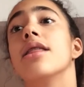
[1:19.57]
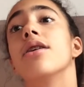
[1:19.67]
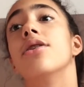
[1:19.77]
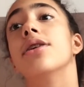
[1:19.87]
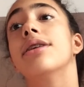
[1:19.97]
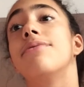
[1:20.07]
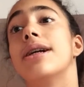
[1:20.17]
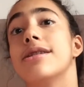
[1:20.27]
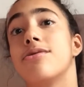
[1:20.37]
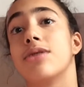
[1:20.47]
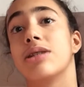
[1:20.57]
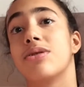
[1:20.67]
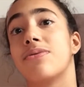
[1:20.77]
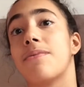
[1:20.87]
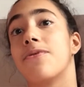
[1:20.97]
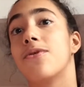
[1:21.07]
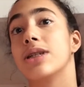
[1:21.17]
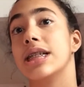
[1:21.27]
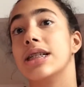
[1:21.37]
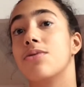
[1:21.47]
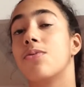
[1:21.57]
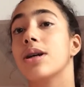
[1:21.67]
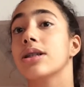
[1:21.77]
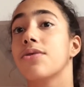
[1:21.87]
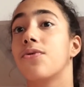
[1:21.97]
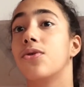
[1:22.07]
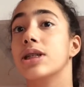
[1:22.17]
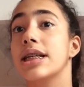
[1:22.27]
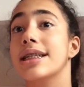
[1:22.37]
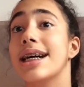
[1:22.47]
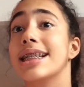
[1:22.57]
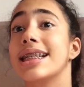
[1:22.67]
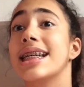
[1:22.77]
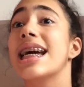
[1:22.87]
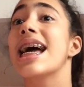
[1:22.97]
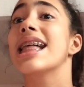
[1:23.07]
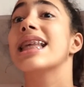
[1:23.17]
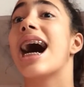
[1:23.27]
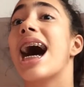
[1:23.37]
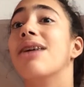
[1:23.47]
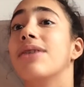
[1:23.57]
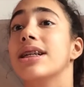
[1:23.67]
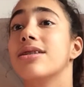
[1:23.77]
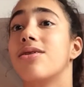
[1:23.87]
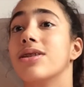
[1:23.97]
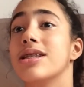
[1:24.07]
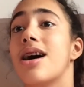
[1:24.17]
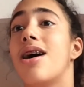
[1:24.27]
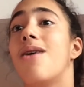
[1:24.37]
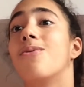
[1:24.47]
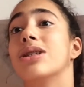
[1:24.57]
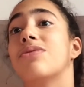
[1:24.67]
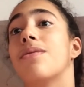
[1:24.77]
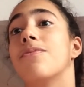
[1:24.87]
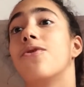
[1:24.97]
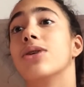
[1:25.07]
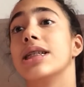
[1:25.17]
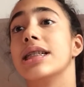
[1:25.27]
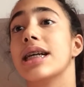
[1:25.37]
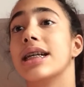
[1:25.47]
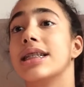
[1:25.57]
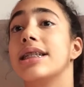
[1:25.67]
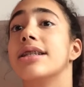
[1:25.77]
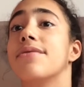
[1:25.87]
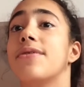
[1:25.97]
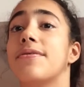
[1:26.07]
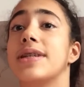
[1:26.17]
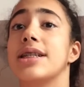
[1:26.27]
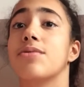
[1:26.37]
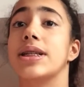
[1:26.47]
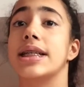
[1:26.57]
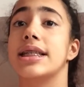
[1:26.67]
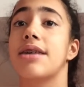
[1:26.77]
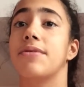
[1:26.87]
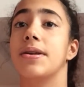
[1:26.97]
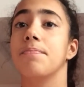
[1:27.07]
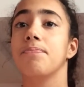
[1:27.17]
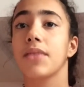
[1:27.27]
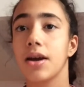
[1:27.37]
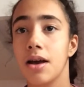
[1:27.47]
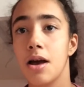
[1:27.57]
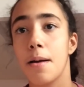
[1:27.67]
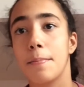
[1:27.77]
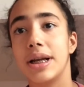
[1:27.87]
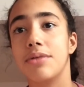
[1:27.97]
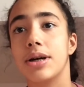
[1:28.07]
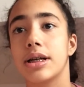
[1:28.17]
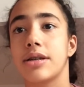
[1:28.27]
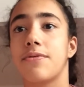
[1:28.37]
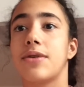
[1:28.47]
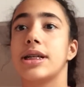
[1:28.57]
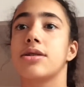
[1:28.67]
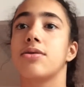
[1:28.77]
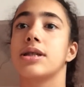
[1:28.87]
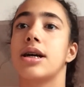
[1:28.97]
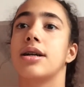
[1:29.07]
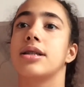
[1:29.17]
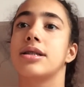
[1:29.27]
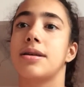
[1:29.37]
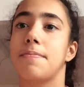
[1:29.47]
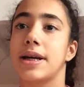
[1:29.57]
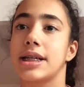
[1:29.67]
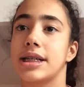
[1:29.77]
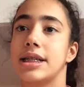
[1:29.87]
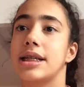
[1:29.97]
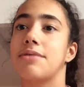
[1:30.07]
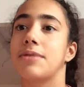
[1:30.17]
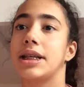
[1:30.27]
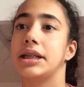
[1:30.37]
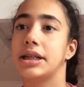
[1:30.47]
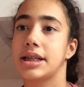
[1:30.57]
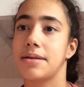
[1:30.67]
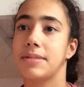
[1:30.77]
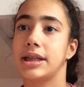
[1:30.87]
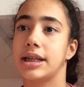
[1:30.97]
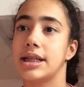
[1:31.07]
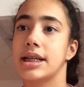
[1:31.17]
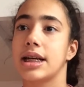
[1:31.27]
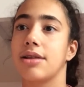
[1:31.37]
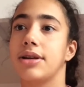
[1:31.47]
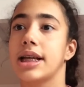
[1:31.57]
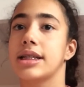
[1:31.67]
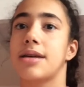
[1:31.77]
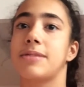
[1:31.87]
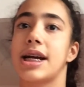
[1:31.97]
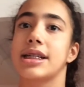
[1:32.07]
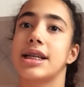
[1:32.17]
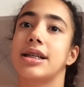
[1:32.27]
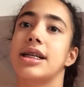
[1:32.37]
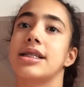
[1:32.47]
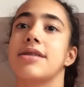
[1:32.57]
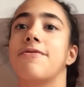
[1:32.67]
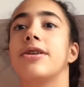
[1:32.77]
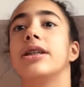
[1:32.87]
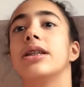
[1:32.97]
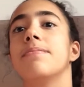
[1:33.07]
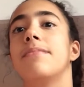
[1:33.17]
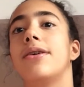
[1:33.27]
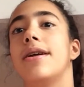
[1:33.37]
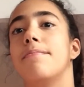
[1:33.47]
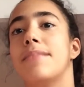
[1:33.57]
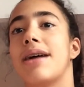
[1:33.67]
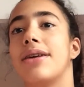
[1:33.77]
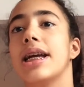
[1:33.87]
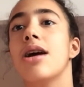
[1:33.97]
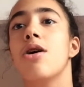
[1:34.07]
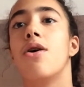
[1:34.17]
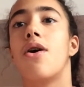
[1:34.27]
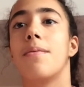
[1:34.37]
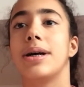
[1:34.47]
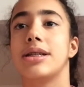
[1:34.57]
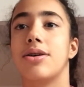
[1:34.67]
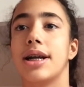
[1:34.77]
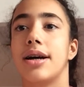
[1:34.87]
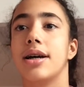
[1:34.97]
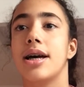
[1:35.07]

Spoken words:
The early Renaissance was from 1401 to 1490. The High Renaissance art was from 1490 to 1527. Many works of Renaissance art depicted religious images, including subjects such as the Virgin Mary or Madonna,